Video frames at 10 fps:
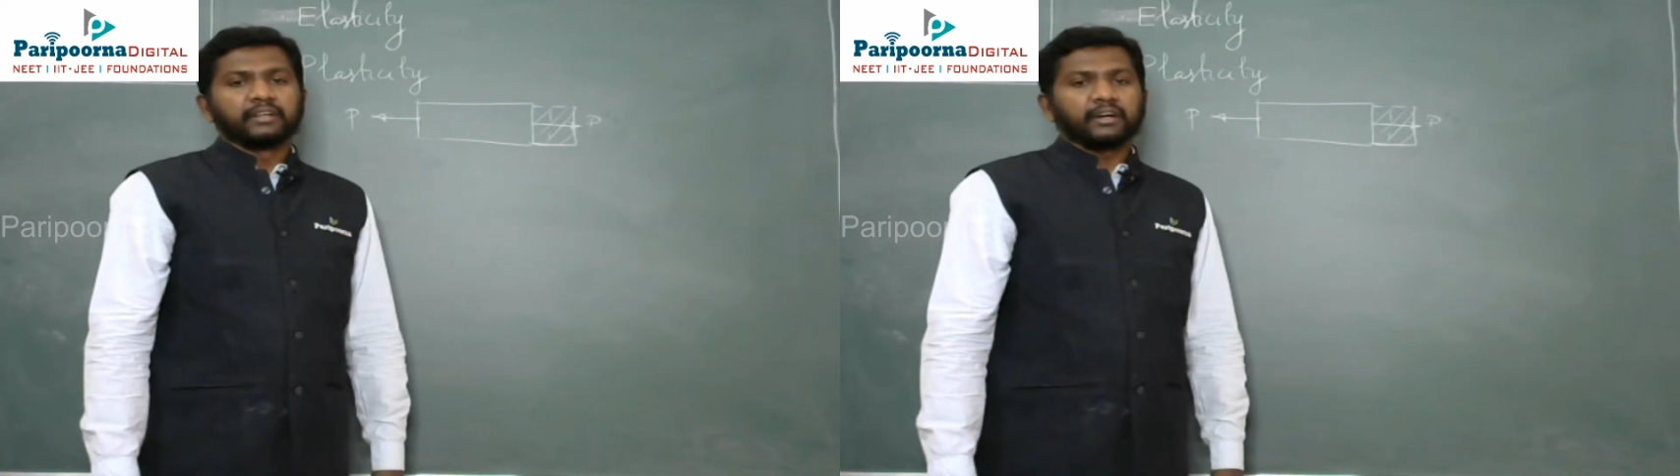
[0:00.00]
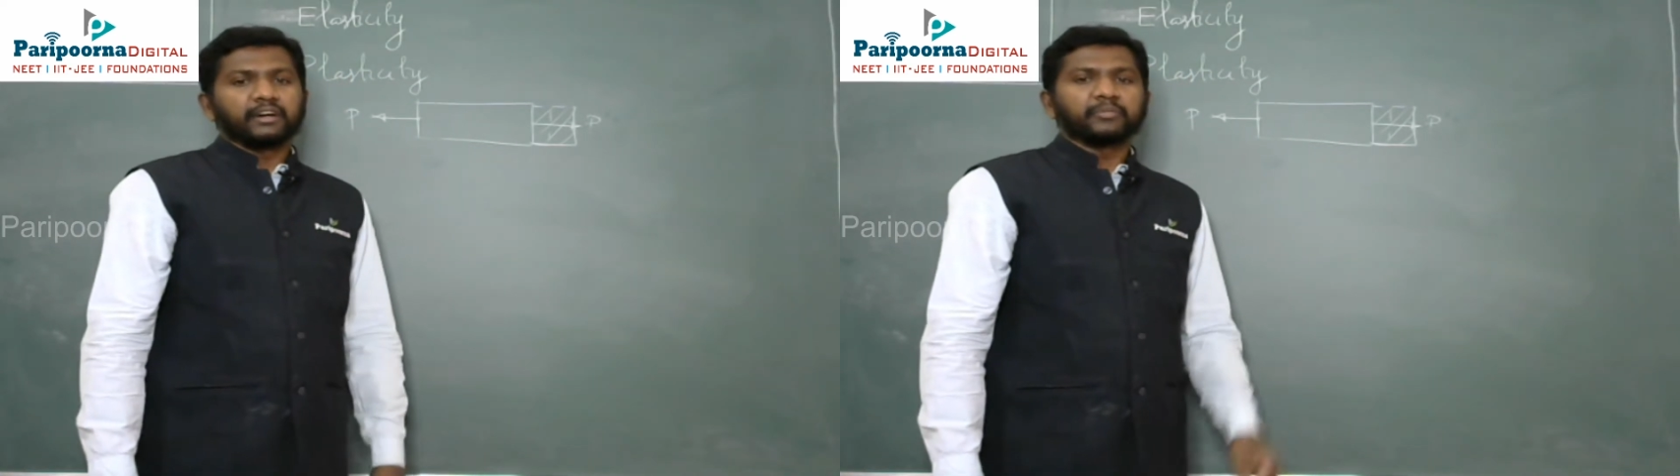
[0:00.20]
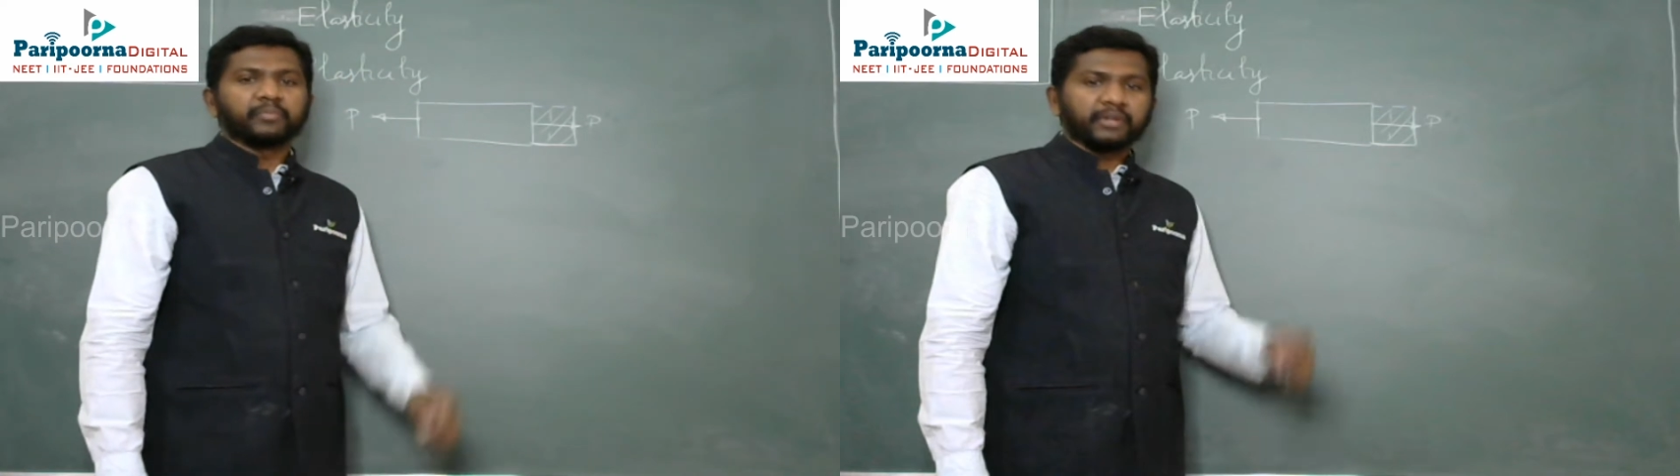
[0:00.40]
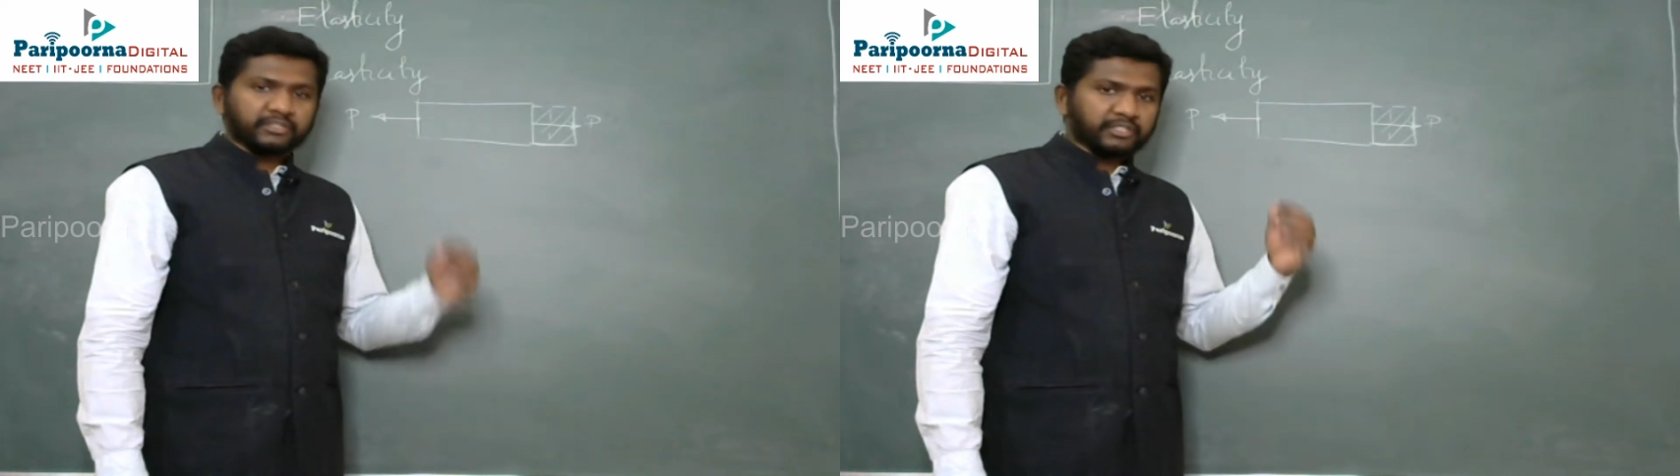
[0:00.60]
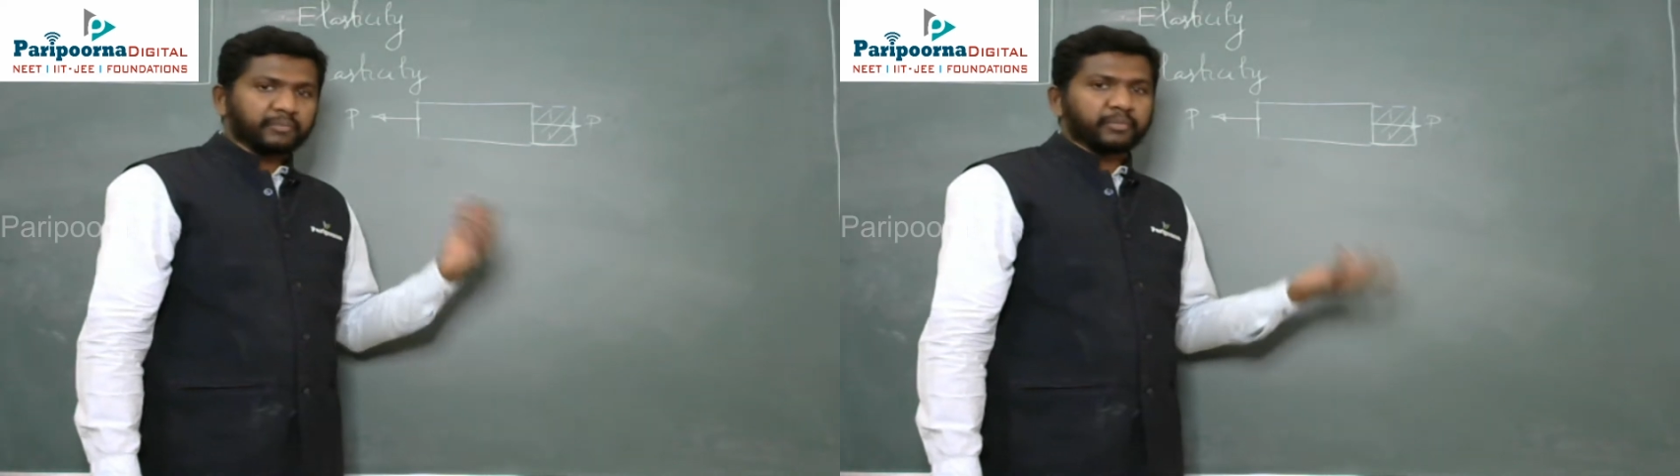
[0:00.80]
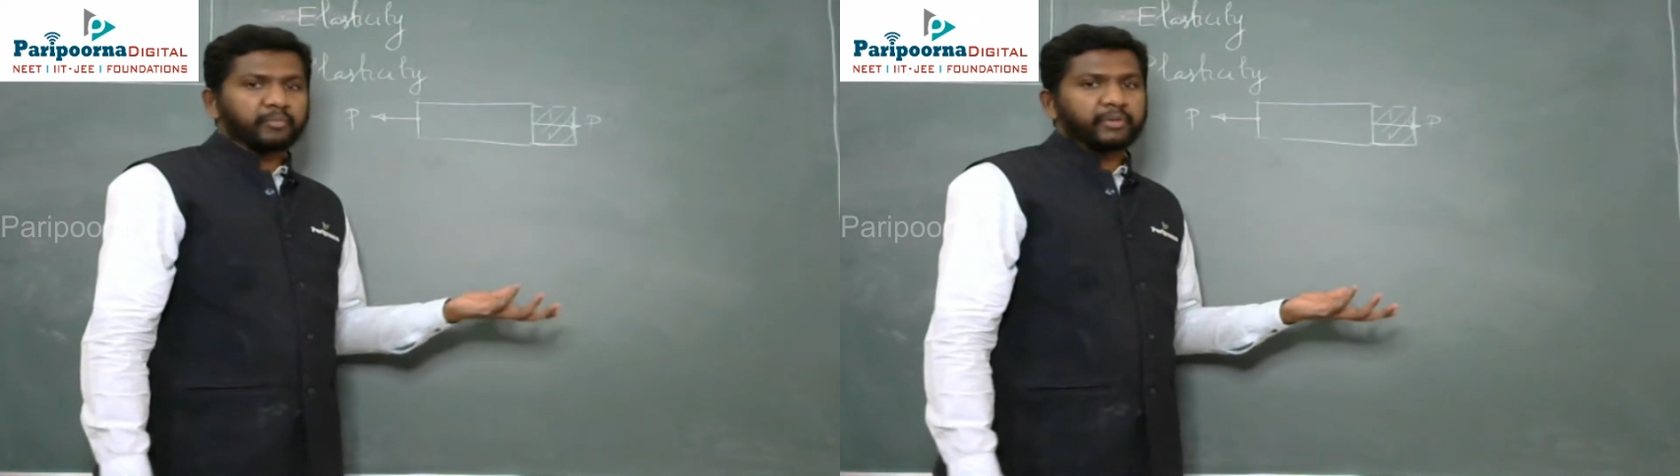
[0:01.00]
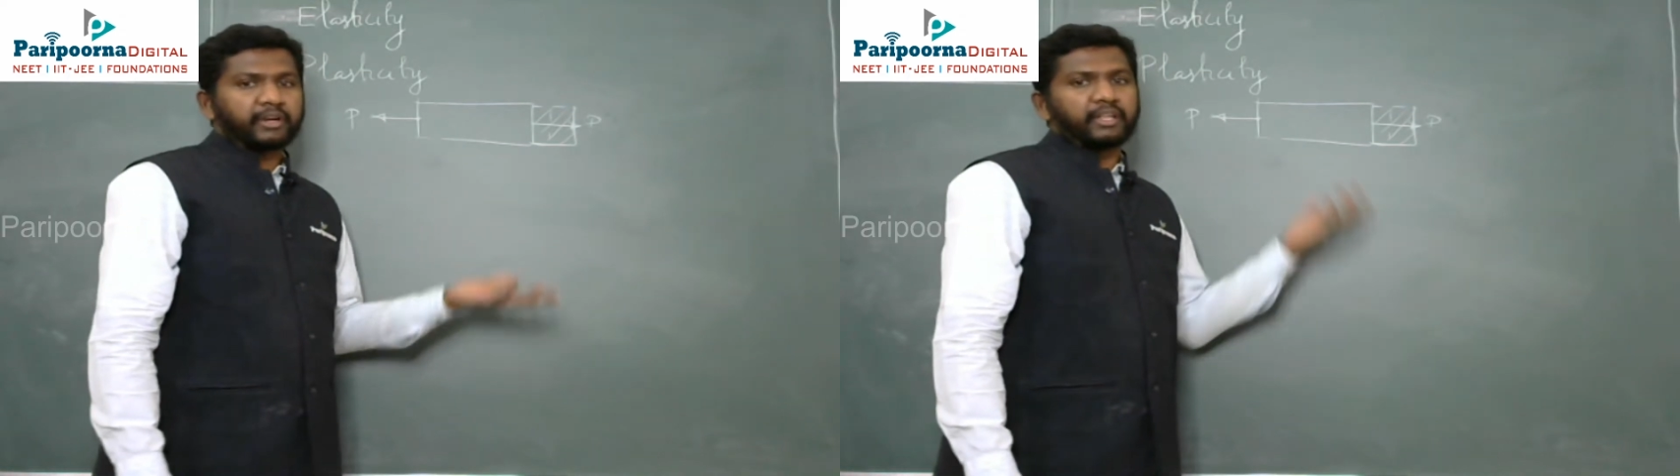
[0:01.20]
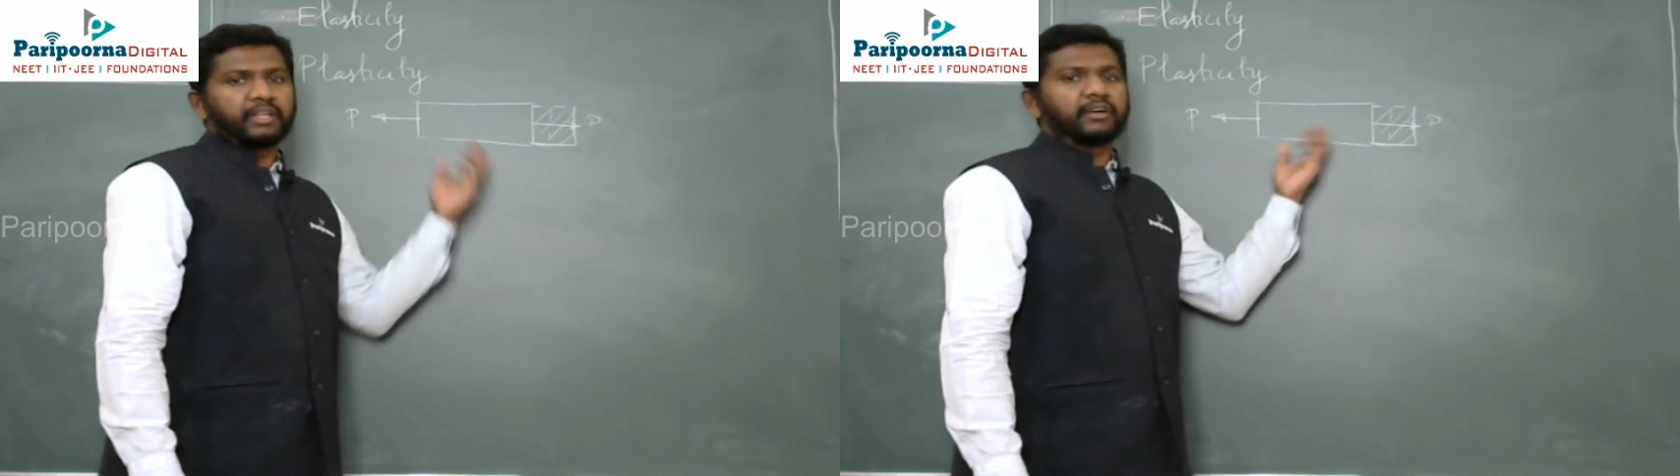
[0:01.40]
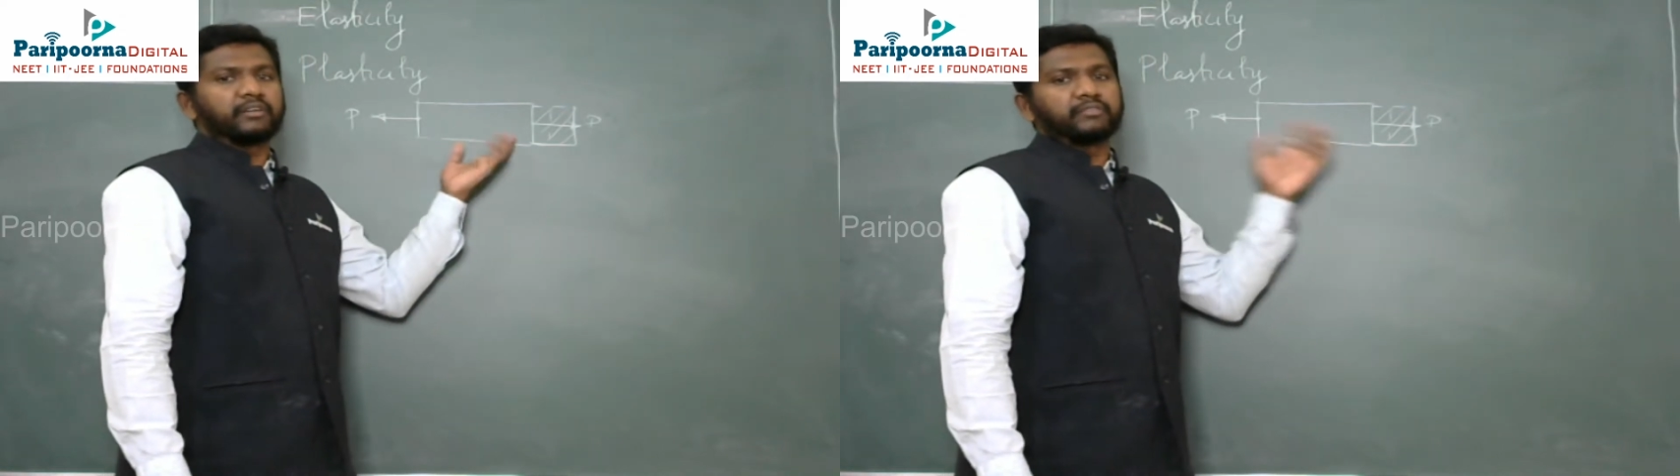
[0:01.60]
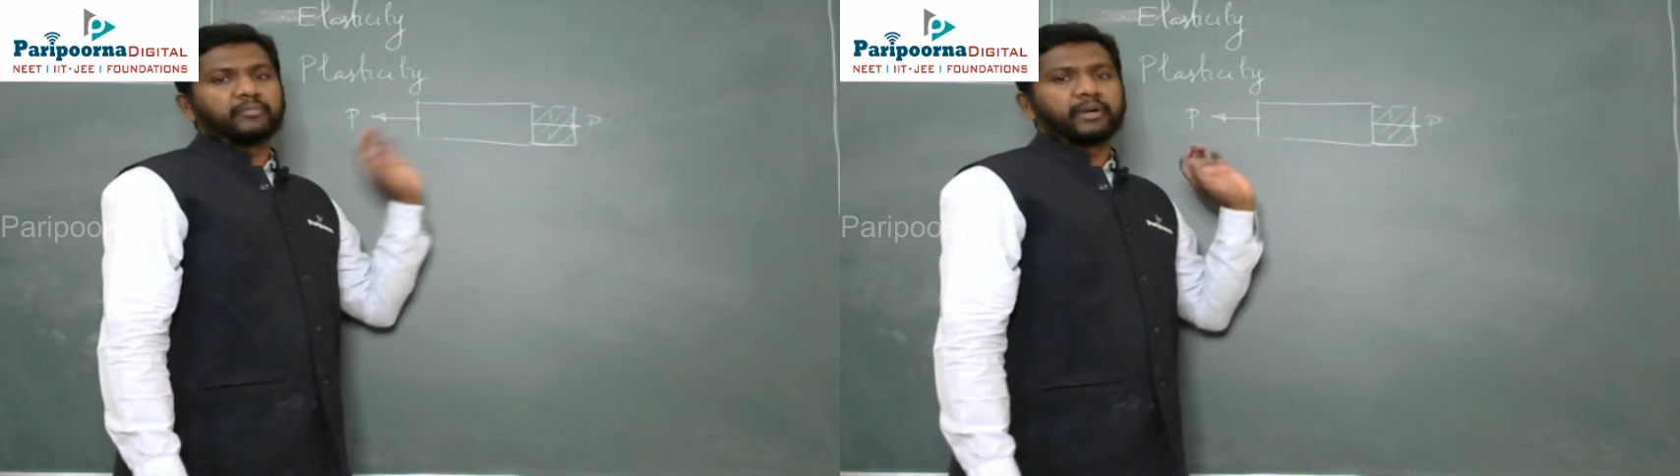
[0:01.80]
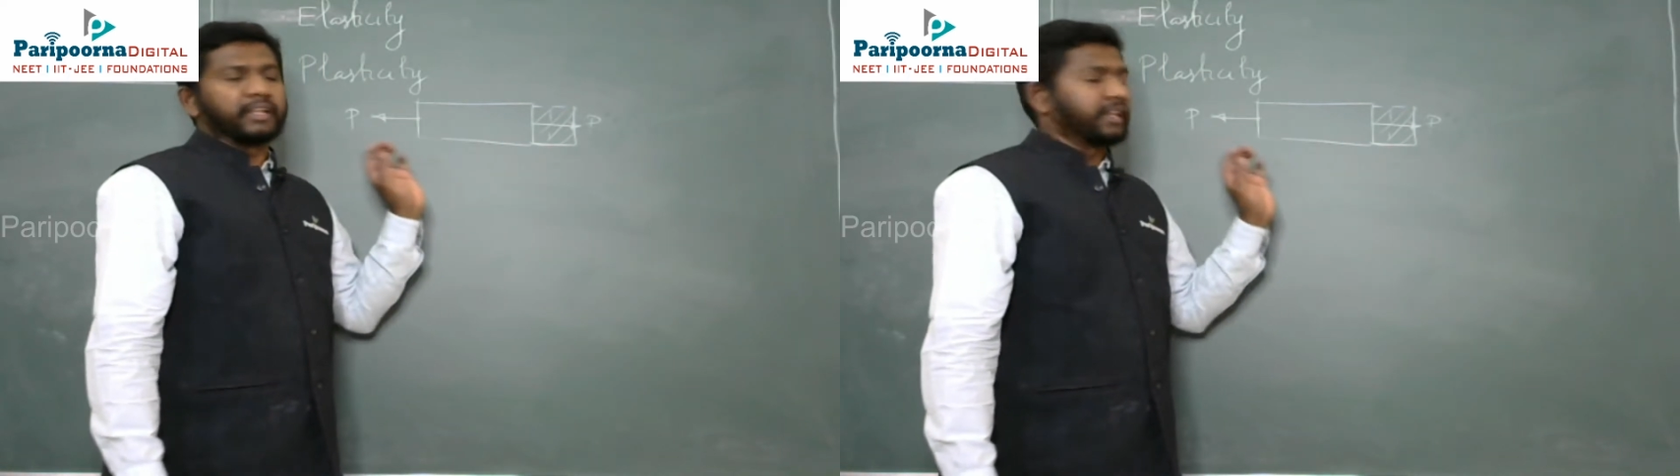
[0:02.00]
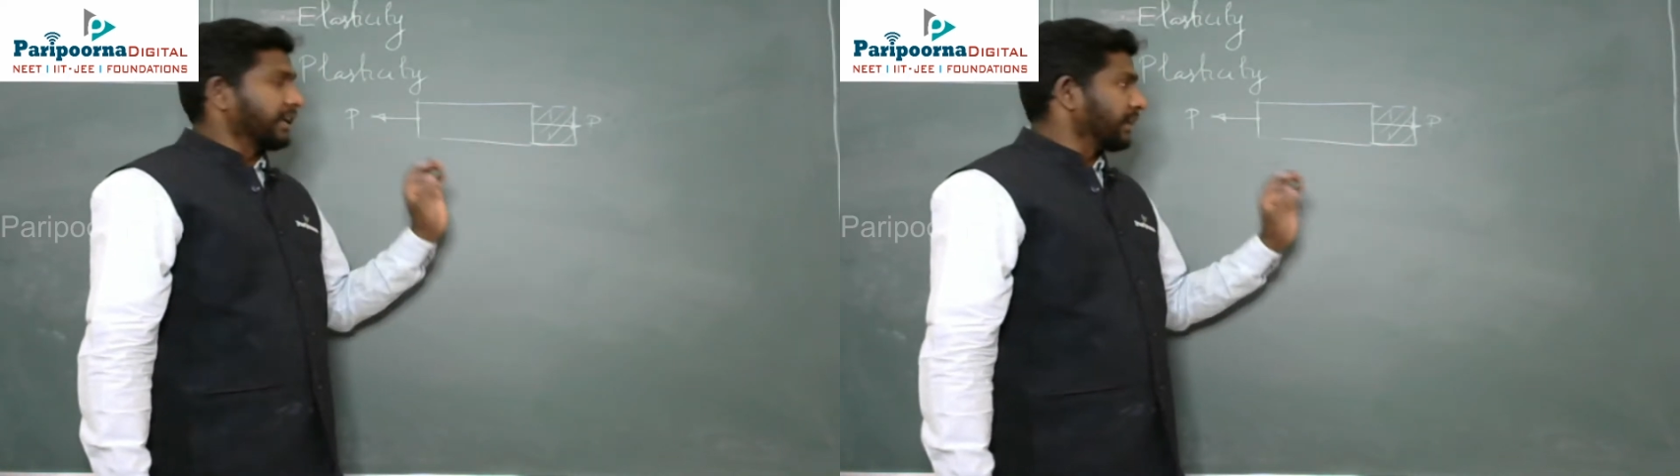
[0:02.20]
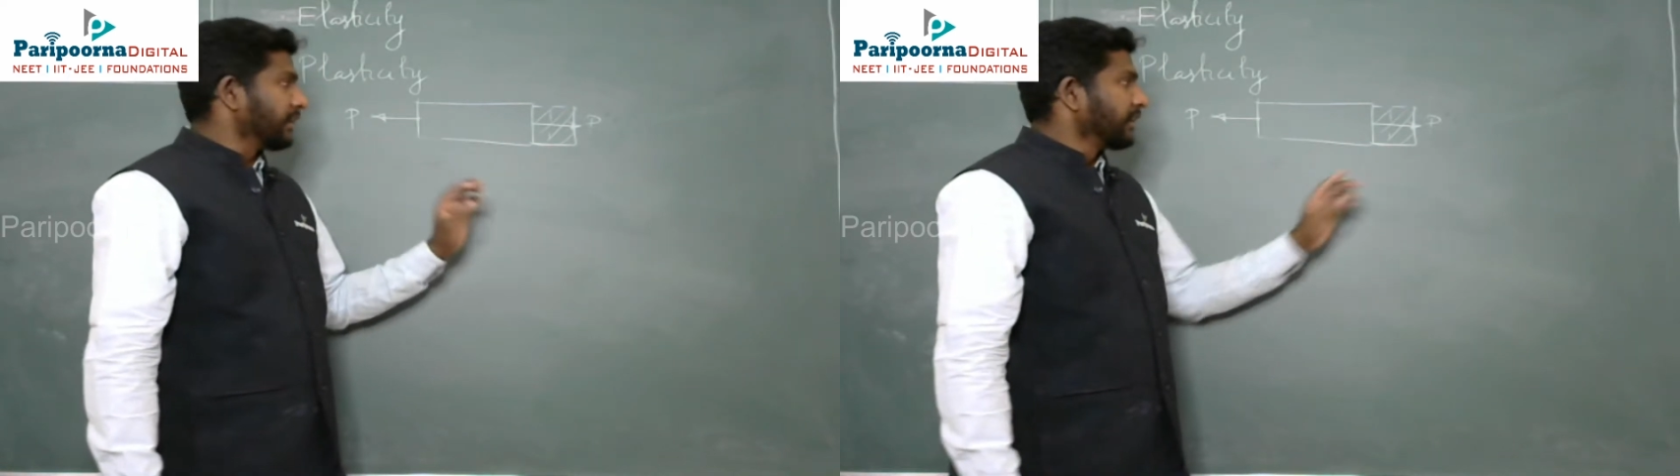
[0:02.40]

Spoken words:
or plastic property of the material.